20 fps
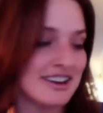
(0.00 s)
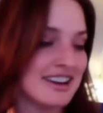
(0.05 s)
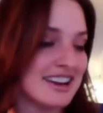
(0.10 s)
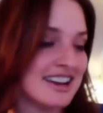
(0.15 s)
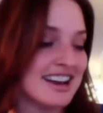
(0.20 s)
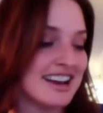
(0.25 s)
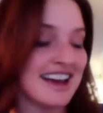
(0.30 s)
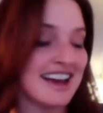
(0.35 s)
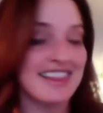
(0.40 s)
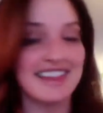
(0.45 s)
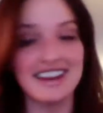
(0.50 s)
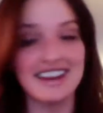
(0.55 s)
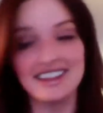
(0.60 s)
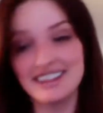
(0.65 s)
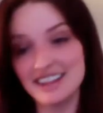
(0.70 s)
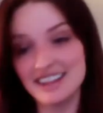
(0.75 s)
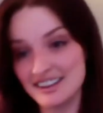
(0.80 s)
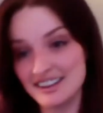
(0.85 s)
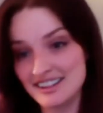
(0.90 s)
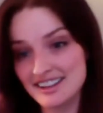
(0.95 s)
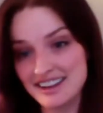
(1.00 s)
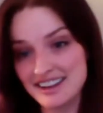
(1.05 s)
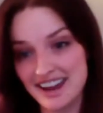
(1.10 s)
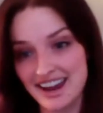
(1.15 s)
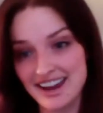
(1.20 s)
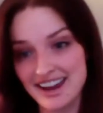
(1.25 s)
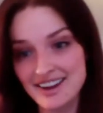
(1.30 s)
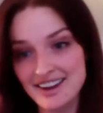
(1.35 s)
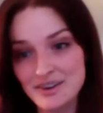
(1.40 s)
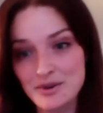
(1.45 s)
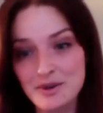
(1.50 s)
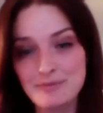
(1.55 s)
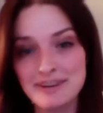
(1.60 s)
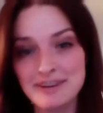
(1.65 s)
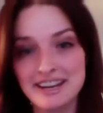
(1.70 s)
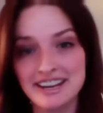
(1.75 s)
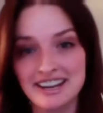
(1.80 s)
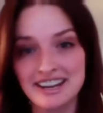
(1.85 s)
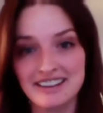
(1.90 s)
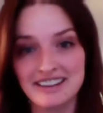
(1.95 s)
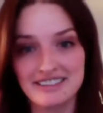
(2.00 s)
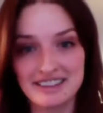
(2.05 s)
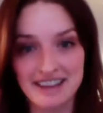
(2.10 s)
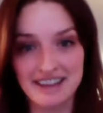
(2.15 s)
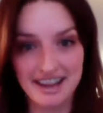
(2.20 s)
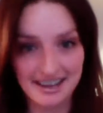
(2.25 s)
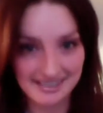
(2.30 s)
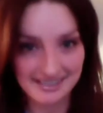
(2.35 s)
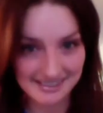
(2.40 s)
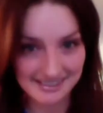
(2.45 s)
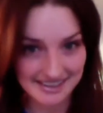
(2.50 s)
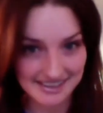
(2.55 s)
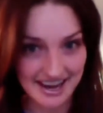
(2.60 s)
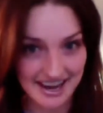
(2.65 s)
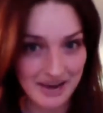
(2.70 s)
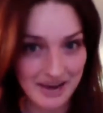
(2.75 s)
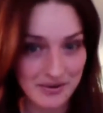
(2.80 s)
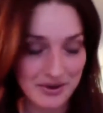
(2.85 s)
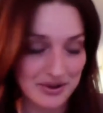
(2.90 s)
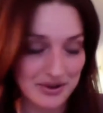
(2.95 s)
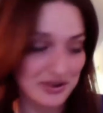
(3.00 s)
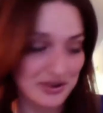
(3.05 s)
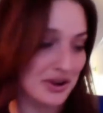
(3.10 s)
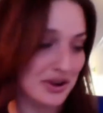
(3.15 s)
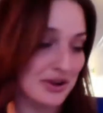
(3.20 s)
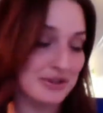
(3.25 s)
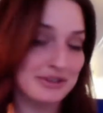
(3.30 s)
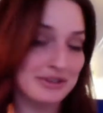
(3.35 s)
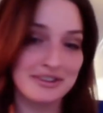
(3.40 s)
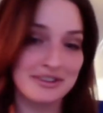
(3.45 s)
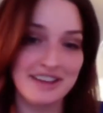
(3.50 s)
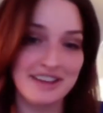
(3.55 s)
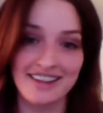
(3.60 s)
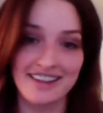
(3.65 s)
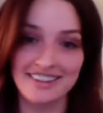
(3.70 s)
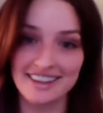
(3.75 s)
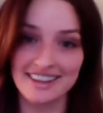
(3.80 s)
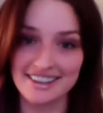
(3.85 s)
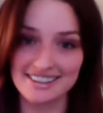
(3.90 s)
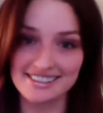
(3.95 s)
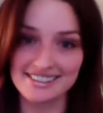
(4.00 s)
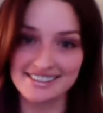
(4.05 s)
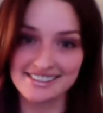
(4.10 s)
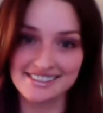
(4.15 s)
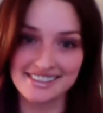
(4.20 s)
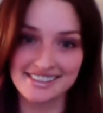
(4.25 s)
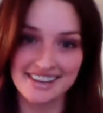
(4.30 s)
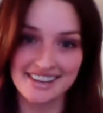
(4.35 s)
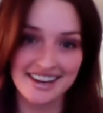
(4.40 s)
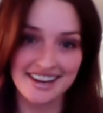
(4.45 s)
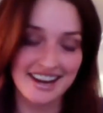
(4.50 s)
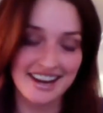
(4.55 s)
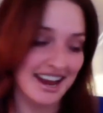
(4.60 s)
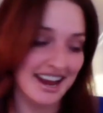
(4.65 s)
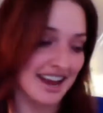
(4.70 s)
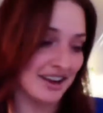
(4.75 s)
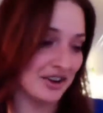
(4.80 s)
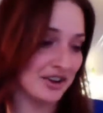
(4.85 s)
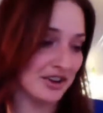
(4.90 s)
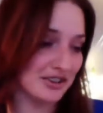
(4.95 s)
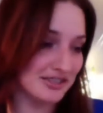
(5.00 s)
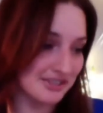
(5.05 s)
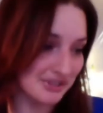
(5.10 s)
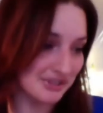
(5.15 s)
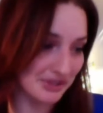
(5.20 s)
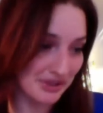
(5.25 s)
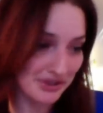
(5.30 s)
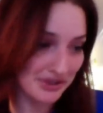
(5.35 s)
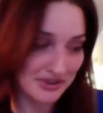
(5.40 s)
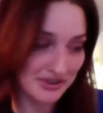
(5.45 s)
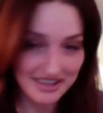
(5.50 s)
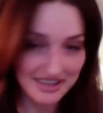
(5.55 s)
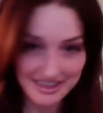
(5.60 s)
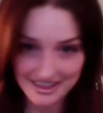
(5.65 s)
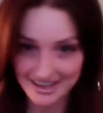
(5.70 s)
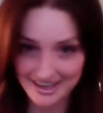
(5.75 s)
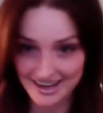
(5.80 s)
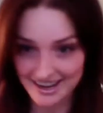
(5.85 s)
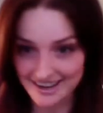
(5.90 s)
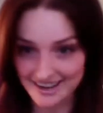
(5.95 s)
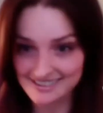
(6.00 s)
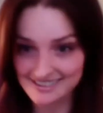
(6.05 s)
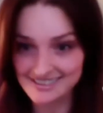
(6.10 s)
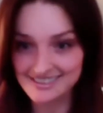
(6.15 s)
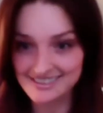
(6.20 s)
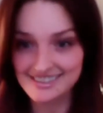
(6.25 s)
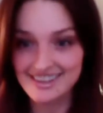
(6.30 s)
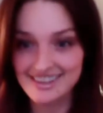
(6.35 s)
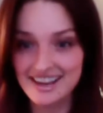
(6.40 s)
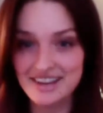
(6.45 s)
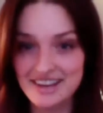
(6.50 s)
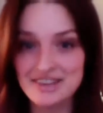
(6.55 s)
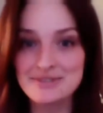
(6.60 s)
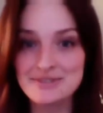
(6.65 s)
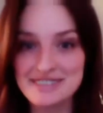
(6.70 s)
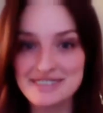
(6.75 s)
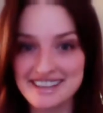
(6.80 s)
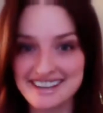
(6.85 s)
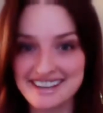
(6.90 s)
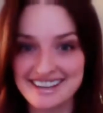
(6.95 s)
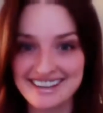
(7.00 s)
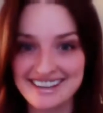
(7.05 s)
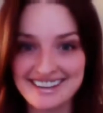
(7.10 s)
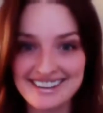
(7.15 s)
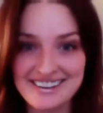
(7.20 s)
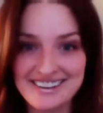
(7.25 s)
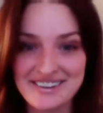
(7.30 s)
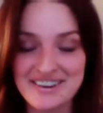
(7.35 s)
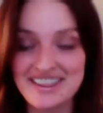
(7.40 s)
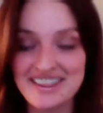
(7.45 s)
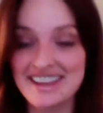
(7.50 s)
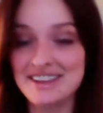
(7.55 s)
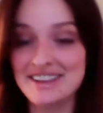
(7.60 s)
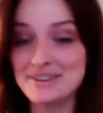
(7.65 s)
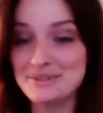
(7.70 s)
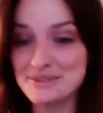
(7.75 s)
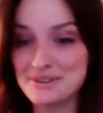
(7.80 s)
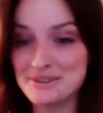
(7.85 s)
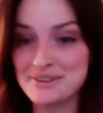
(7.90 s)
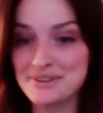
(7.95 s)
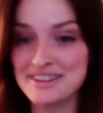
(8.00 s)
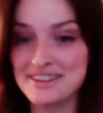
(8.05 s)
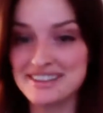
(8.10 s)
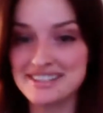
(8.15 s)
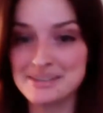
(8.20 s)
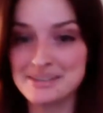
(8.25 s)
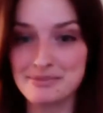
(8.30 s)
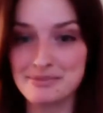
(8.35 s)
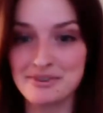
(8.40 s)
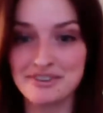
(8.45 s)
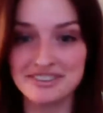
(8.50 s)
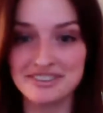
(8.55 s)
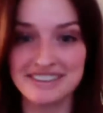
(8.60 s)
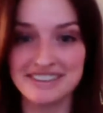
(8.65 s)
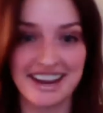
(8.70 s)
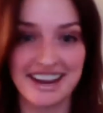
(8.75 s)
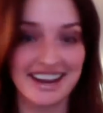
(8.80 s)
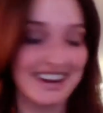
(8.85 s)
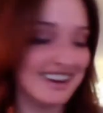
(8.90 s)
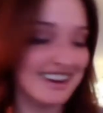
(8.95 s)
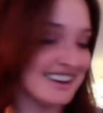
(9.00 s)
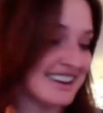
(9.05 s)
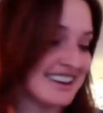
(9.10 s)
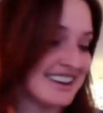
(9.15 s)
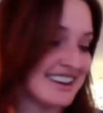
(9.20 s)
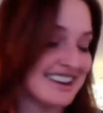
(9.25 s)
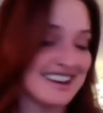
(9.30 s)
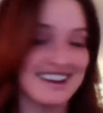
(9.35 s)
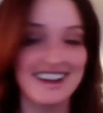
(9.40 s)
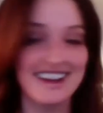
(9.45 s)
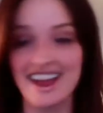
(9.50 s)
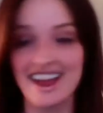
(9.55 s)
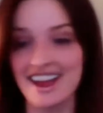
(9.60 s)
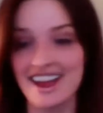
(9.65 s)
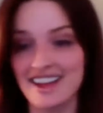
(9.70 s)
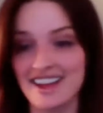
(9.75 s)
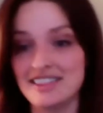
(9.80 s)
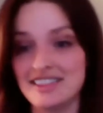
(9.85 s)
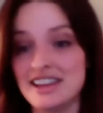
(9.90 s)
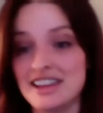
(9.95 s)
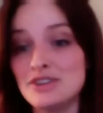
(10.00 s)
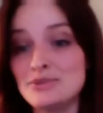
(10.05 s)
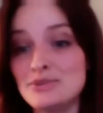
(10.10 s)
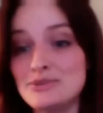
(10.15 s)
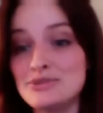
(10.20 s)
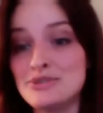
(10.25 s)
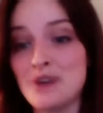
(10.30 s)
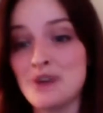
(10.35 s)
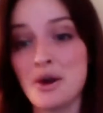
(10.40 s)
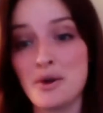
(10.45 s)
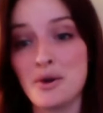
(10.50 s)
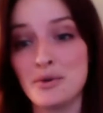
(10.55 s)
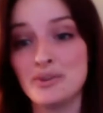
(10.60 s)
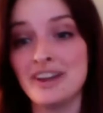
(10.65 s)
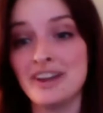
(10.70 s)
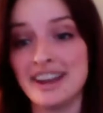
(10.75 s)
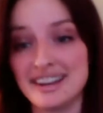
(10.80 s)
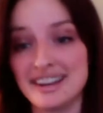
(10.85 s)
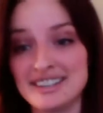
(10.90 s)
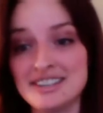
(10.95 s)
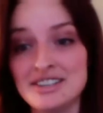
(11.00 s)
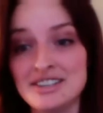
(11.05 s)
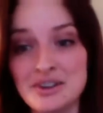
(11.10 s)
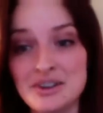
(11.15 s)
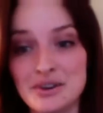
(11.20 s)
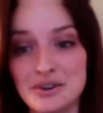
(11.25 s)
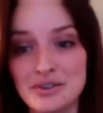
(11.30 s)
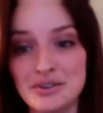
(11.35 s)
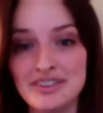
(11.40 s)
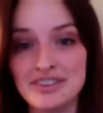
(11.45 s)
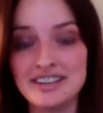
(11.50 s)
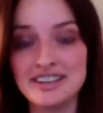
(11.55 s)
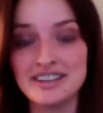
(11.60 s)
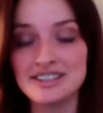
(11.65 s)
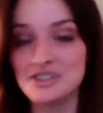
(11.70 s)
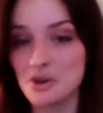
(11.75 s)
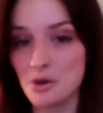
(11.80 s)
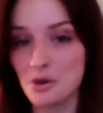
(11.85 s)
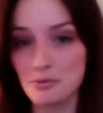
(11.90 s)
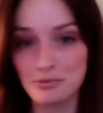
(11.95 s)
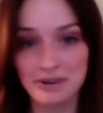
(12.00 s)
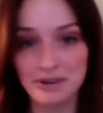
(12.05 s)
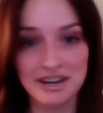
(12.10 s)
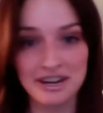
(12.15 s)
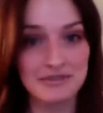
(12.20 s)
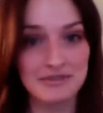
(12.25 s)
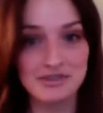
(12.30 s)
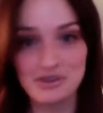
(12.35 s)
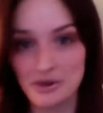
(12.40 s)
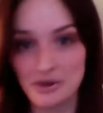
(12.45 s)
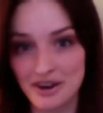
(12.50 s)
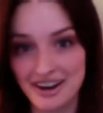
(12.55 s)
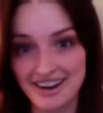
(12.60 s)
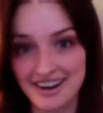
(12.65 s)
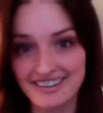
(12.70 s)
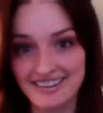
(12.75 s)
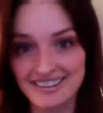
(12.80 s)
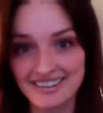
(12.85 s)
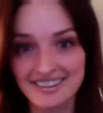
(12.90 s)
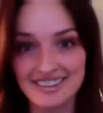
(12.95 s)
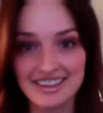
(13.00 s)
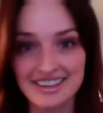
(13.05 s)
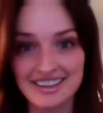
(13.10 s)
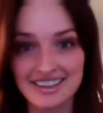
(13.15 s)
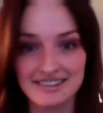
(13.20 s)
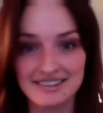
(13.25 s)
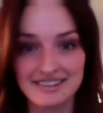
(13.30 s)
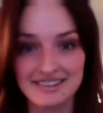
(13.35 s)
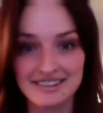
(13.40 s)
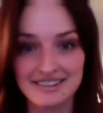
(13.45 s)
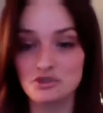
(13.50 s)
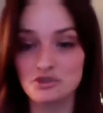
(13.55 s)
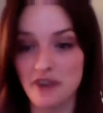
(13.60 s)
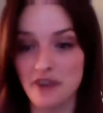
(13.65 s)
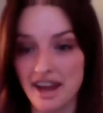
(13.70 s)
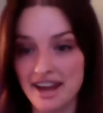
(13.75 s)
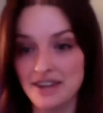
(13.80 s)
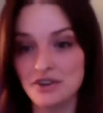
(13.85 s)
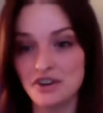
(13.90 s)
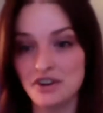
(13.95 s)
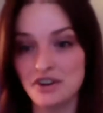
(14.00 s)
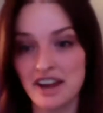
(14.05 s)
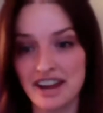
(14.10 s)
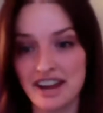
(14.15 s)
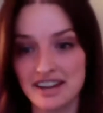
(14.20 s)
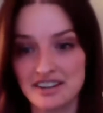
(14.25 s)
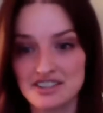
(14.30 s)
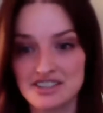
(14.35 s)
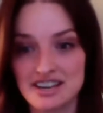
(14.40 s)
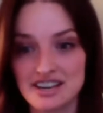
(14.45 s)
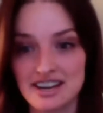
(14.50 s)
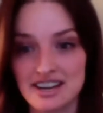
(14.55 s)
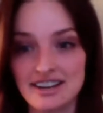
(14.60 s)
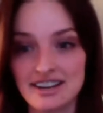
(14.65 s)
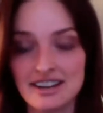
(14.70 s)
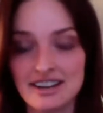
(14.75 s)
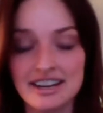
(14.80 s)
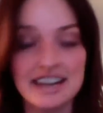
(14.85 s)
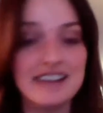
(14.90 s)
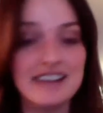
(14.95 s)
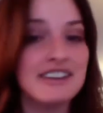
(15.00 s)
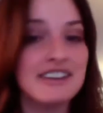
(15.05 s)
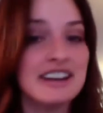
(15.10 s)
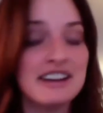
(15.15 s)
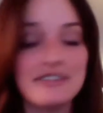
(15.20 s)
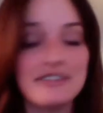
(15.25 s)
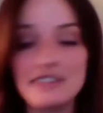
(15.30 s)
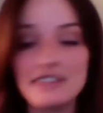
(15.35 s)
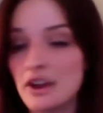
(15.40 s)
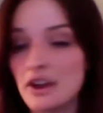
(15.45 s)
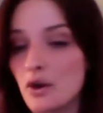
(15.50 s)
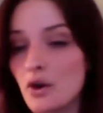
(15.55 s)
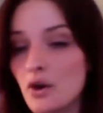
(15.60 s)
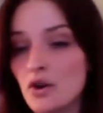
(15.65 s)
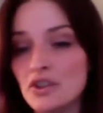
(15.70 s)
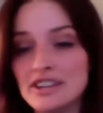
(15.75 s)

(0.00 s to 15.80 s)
And then at the end of the day or beginning of the next day, I want you to go through that list and circle the things that you did or that you do in the typical day that you don't like to do, that don't bring you joy, that drain your energy, even if they only